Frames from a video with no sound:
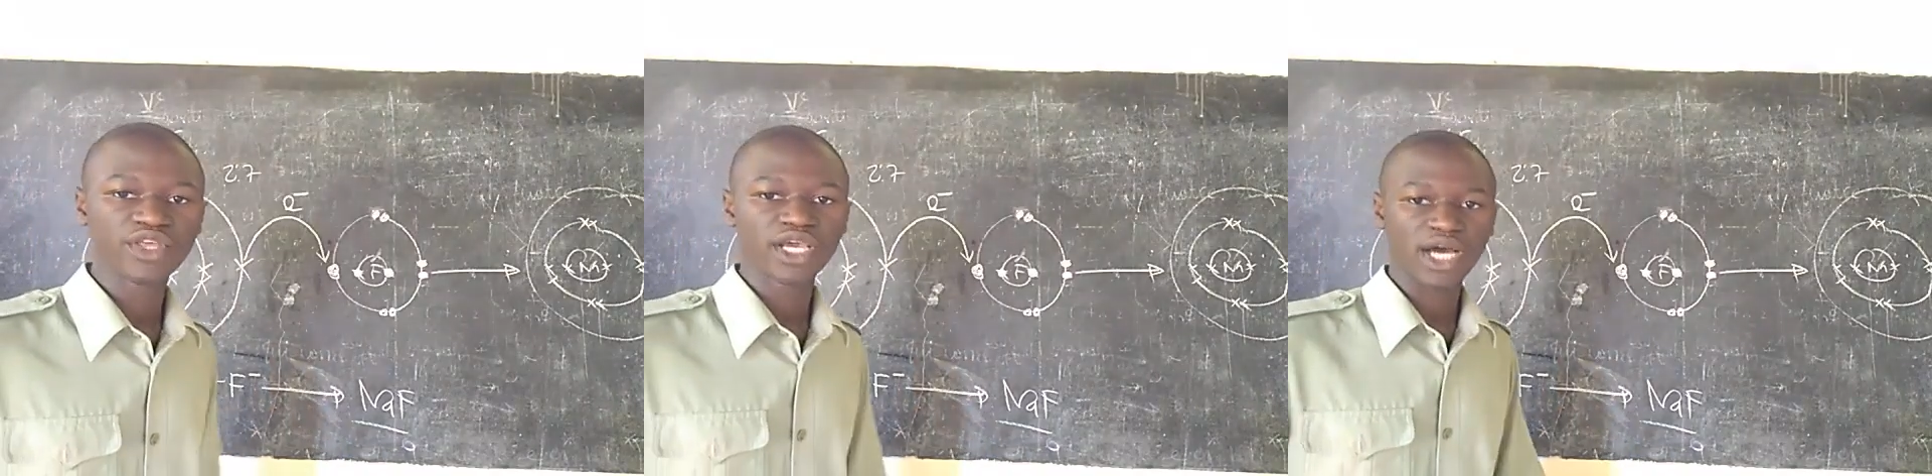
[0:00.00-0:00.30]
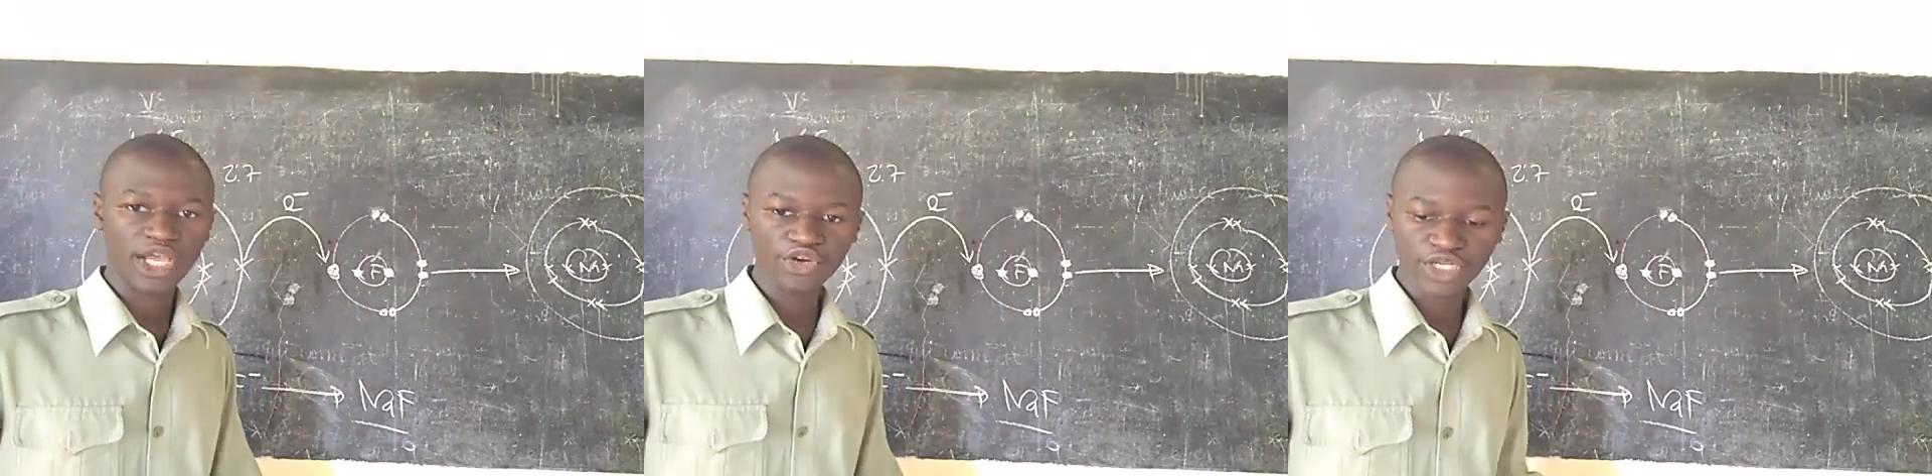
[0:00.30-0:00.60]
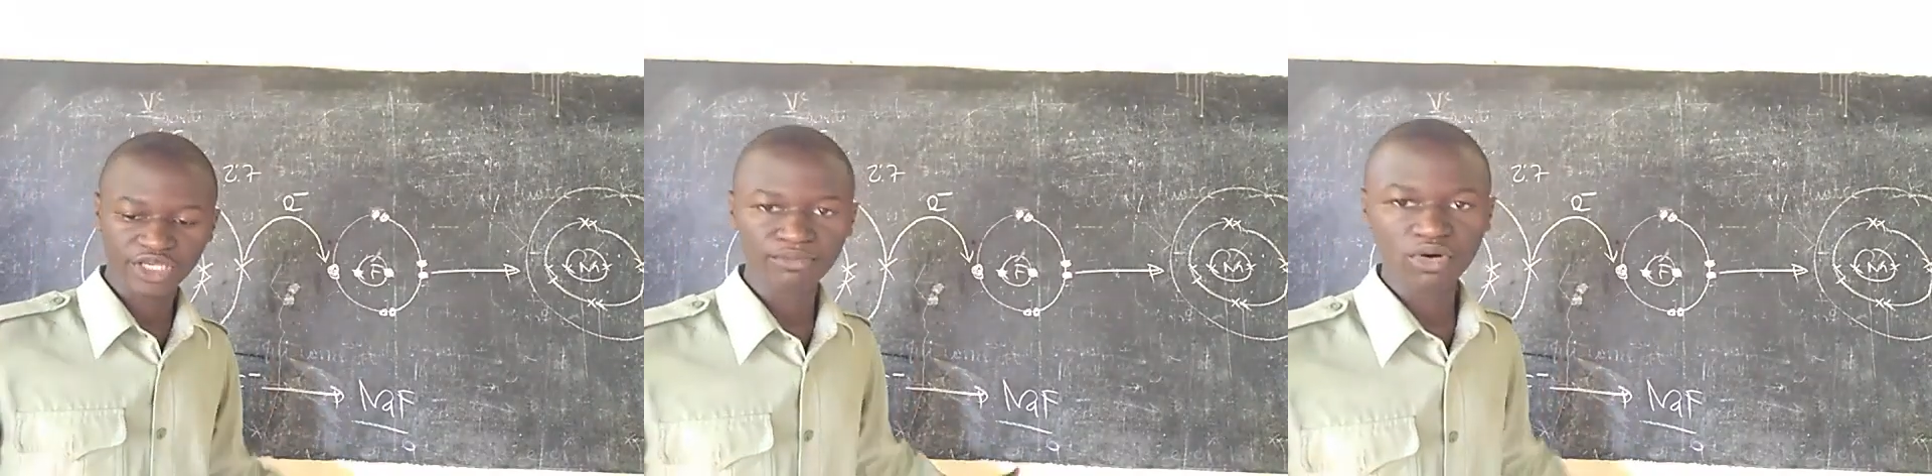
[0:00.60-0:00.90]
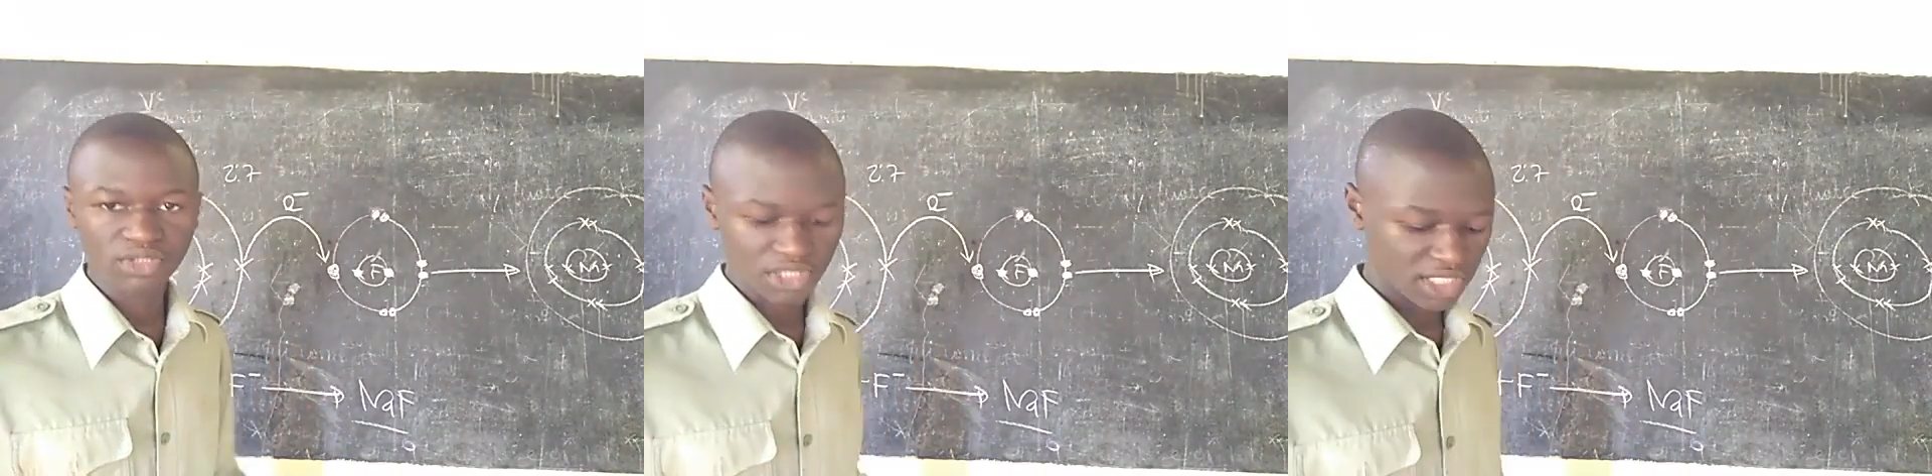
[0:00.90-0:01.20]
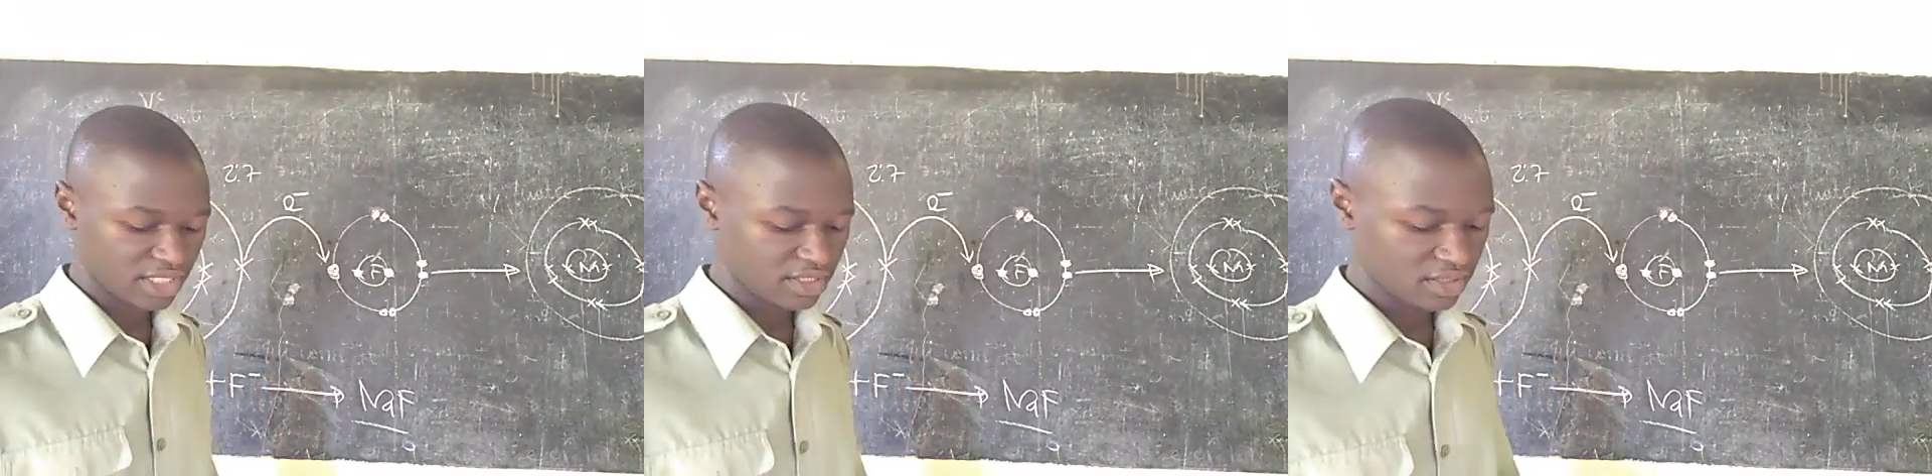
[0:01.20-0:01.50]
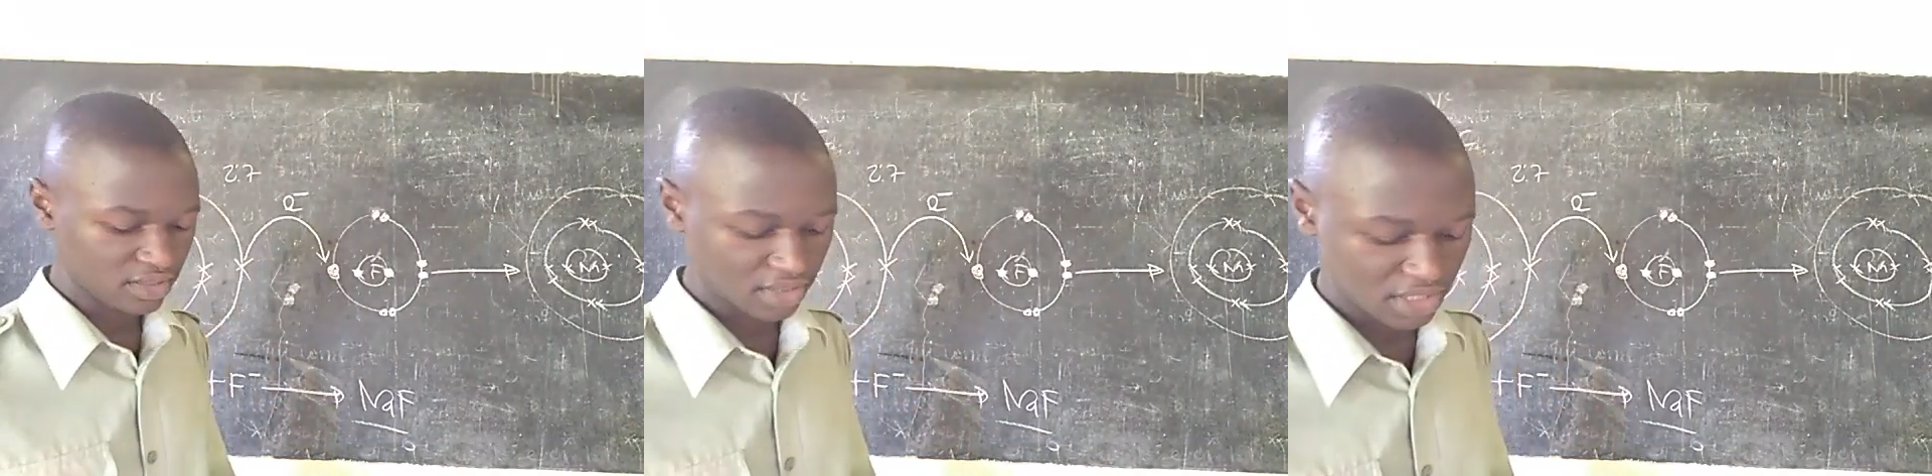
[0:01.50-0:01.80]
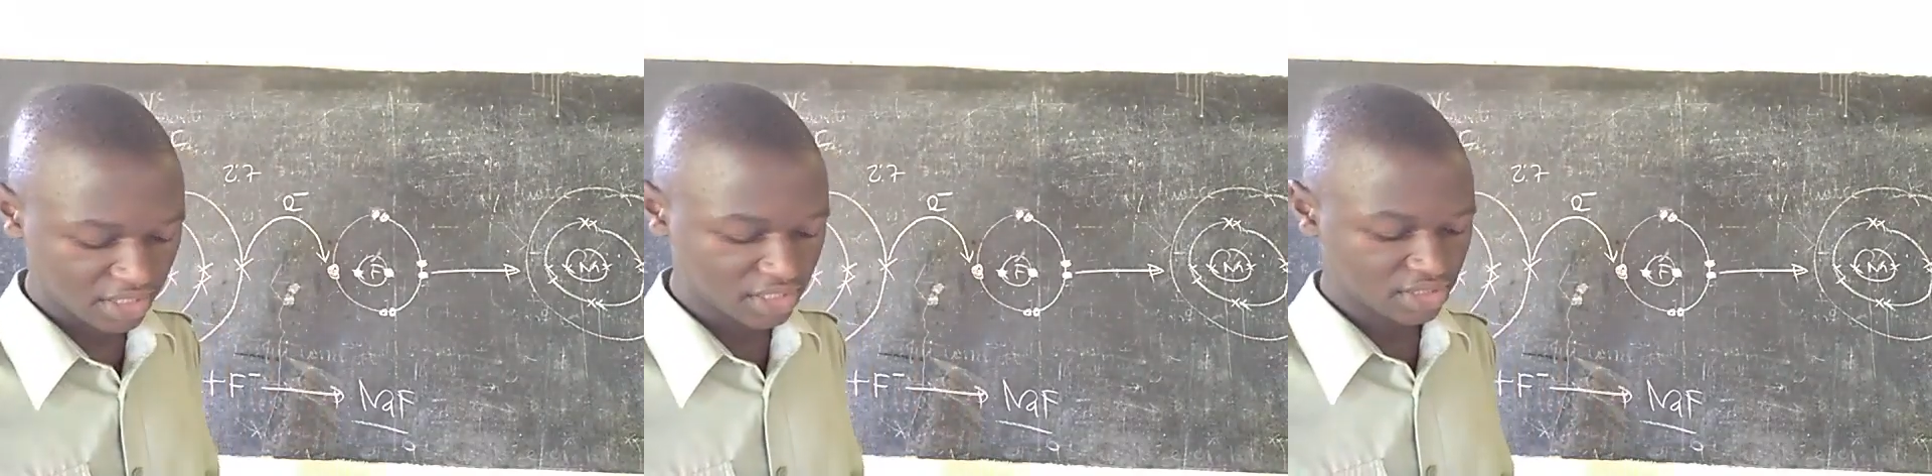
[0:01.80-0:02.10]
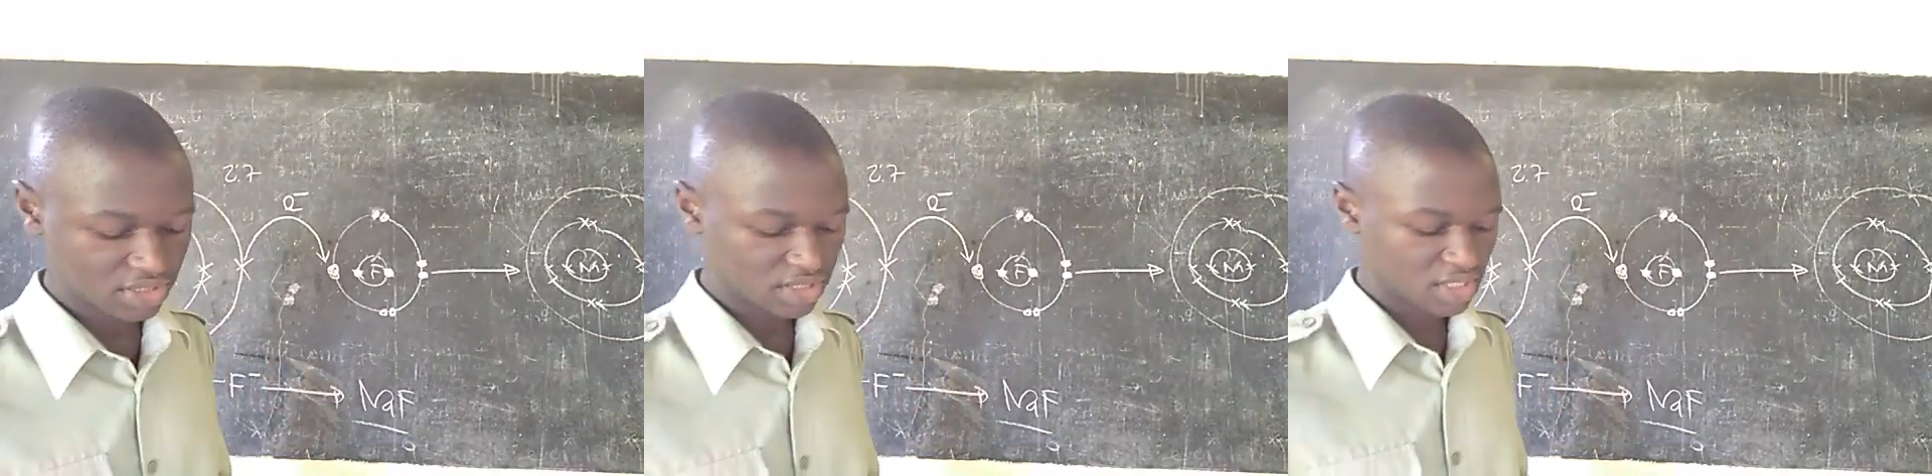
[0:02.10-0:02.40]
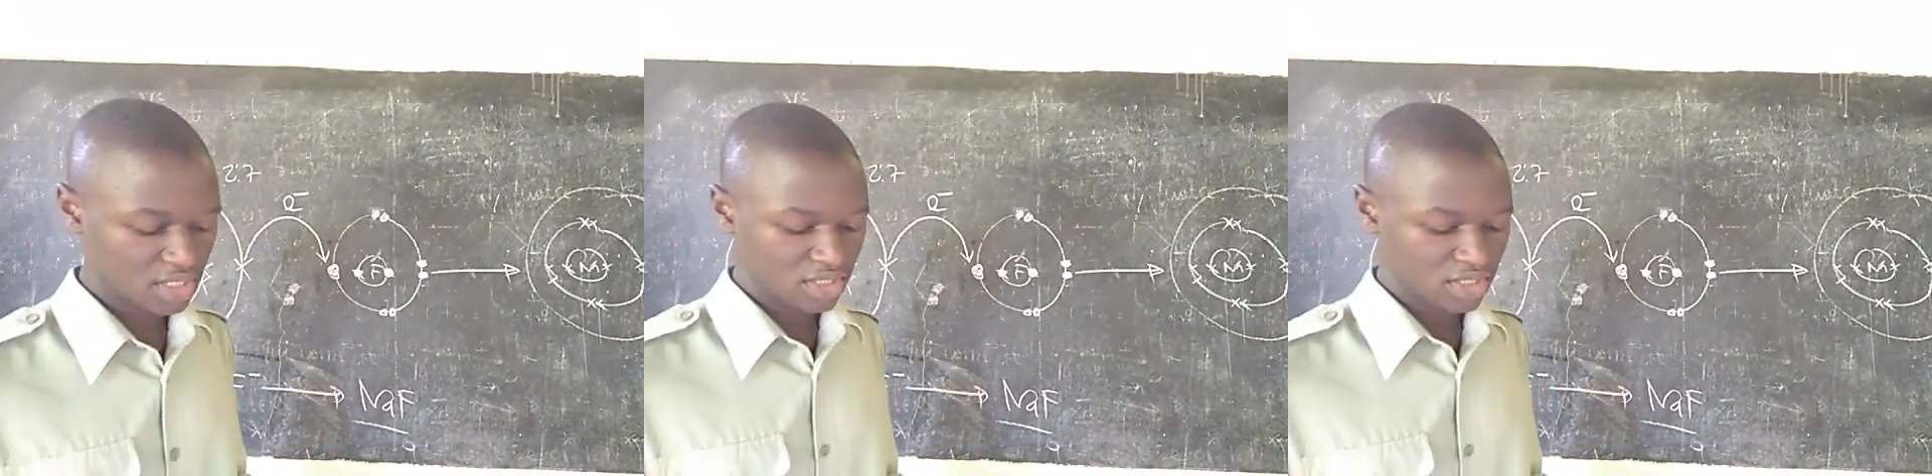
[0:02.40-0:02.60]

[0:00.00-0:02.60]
the ionic bond like this.